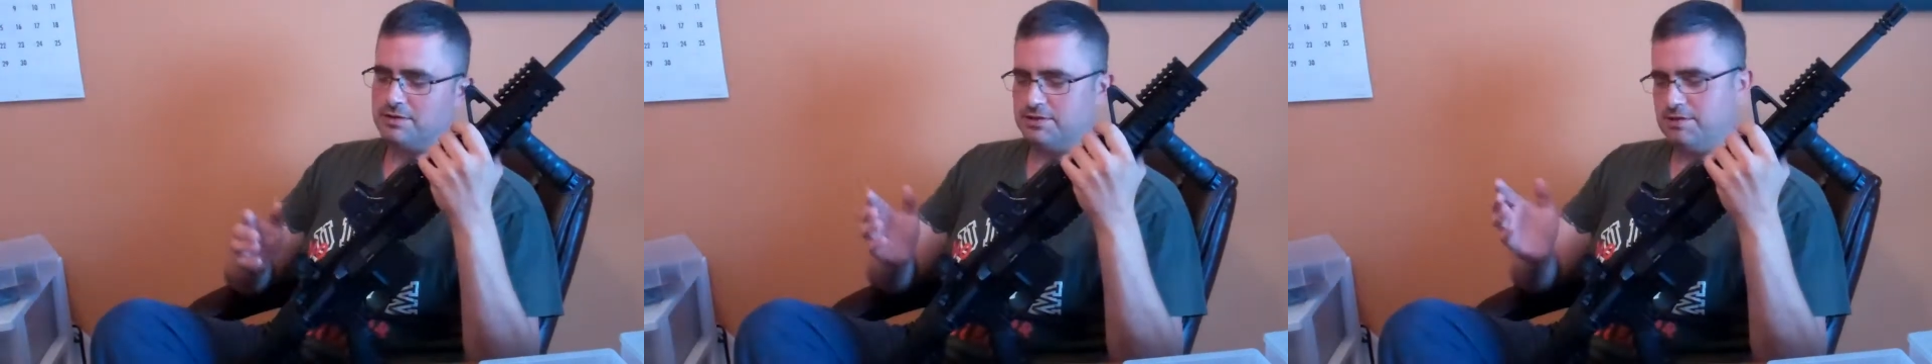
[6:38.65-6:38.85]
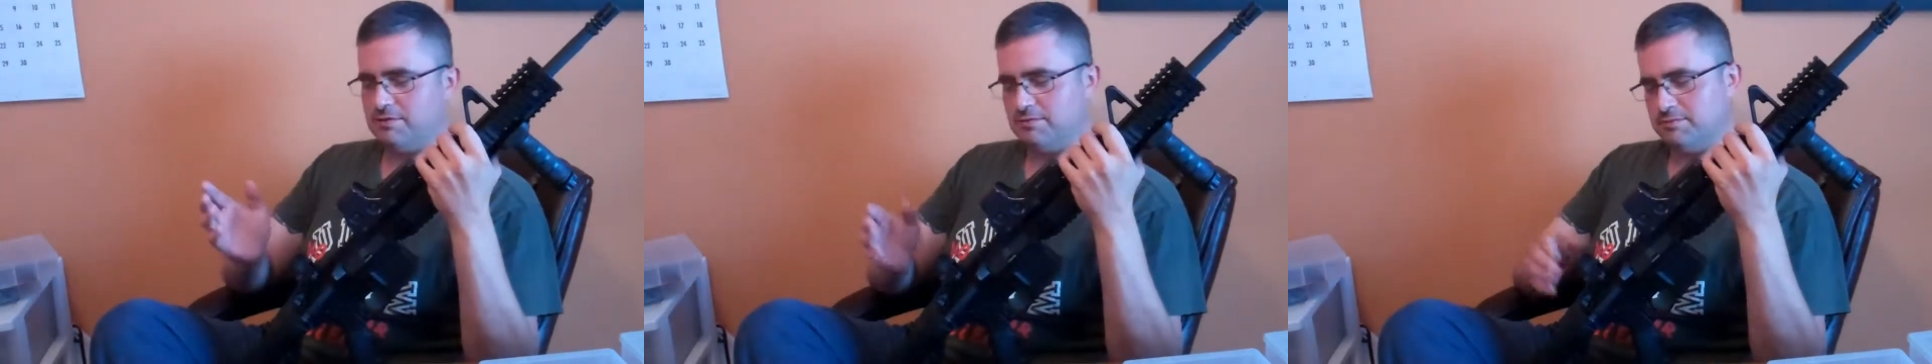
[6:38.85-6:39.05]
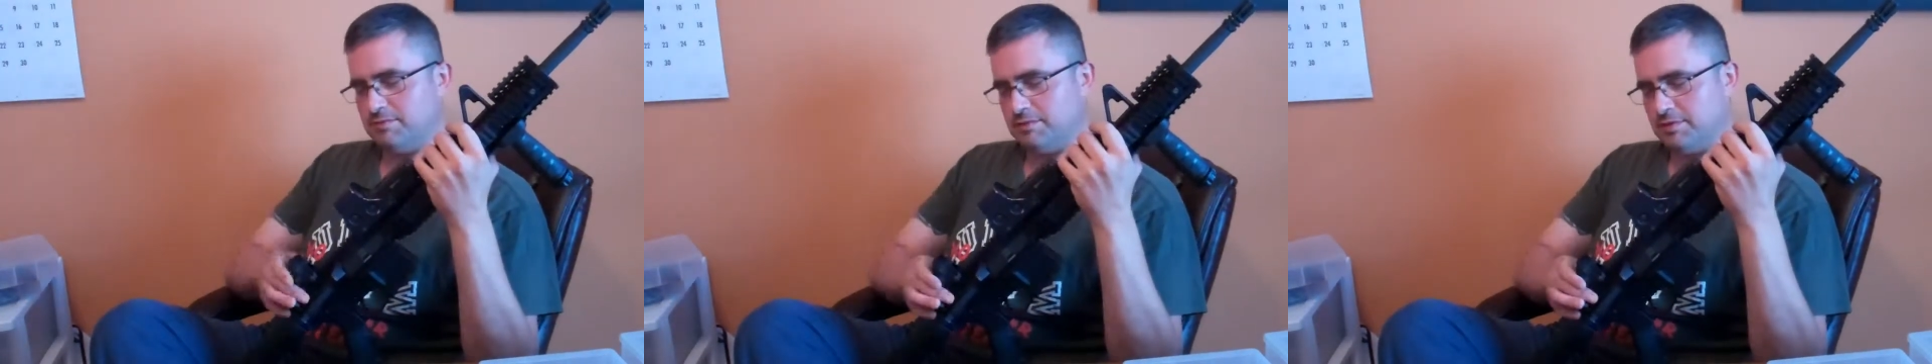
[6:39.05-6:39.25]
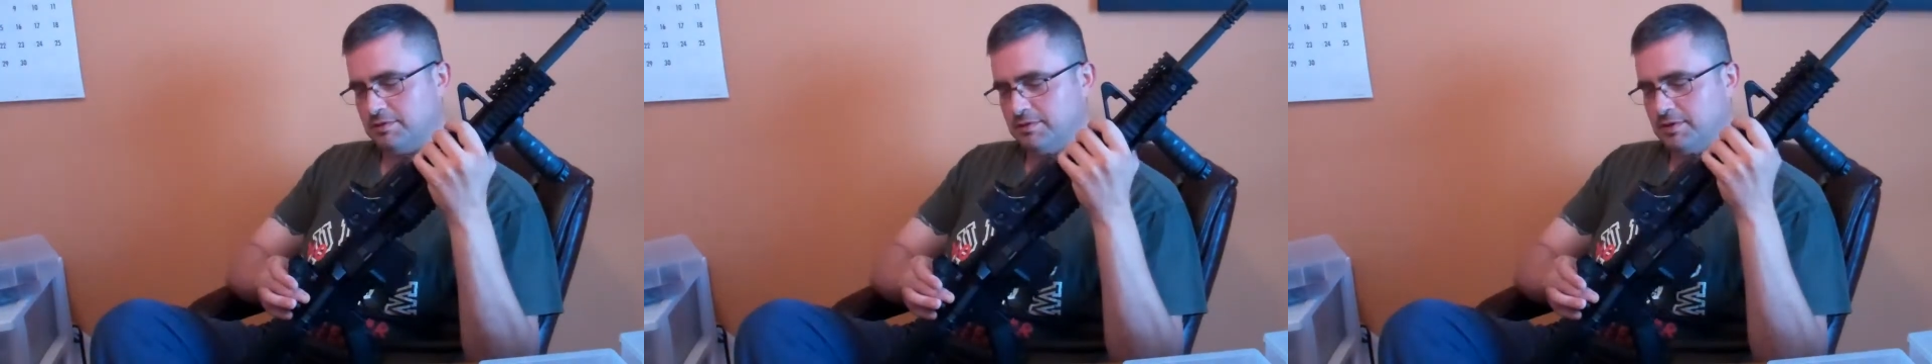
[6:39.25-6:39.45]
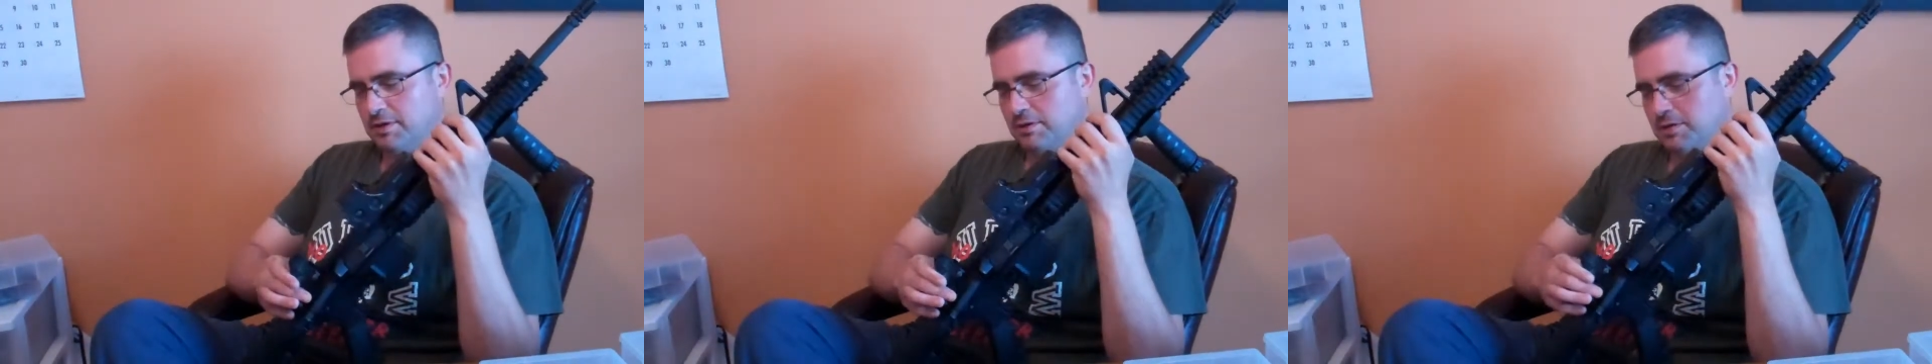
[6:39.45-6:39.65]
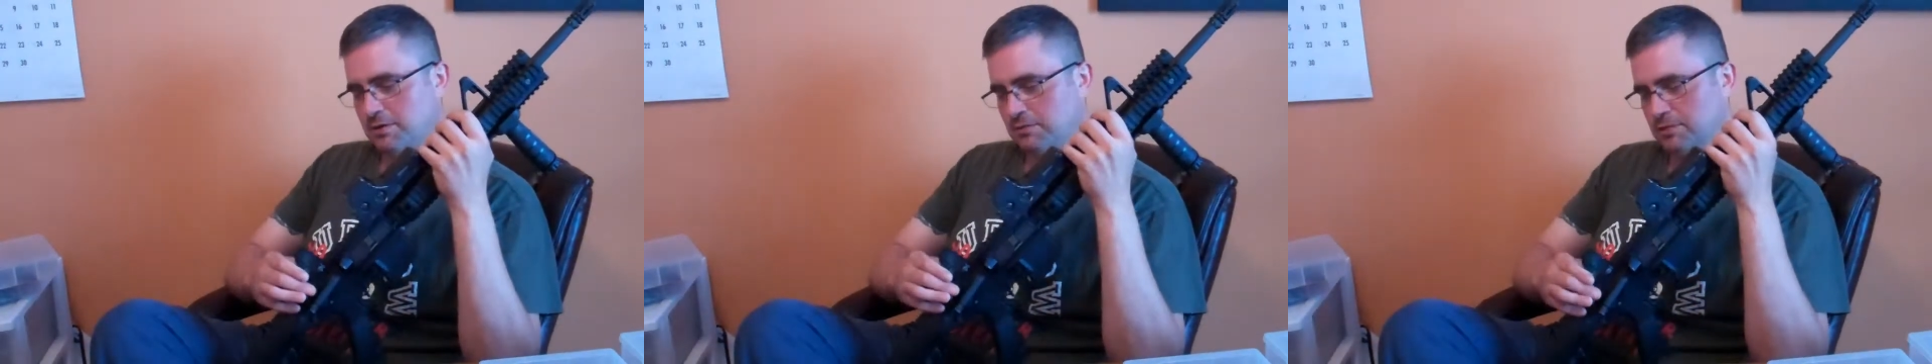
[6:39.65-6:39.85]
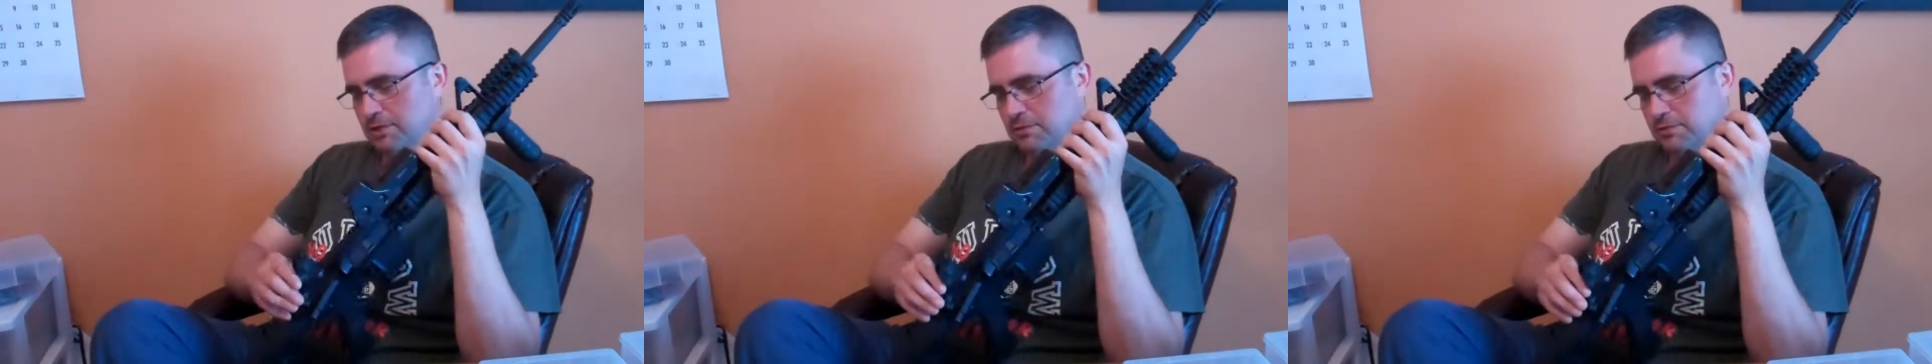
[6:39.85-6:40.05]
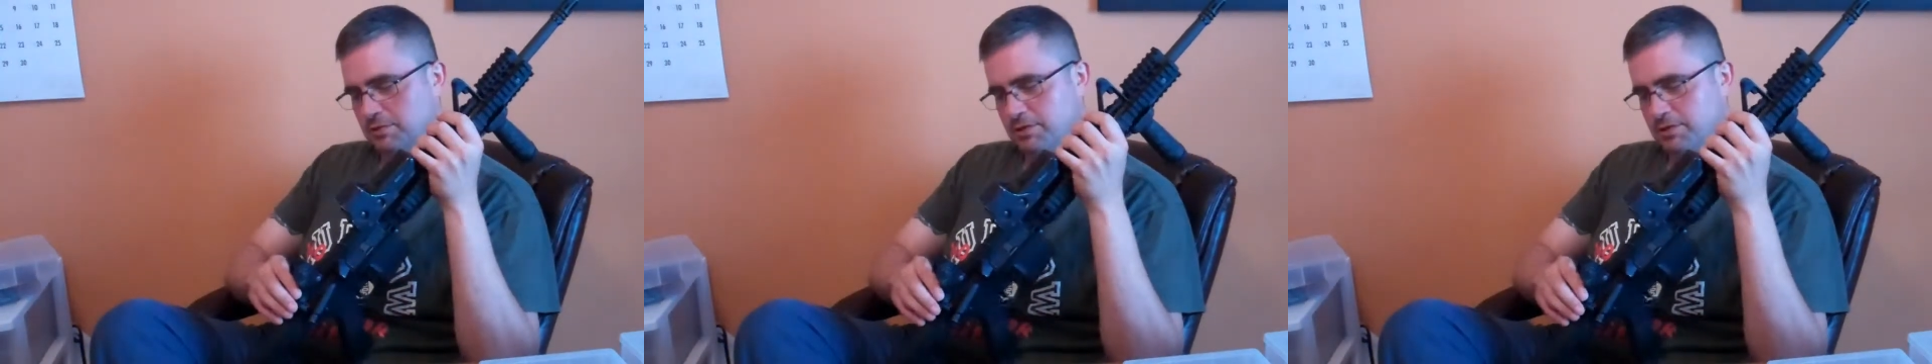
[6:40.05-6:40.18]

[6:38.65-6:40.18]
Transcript: So you know, oh no,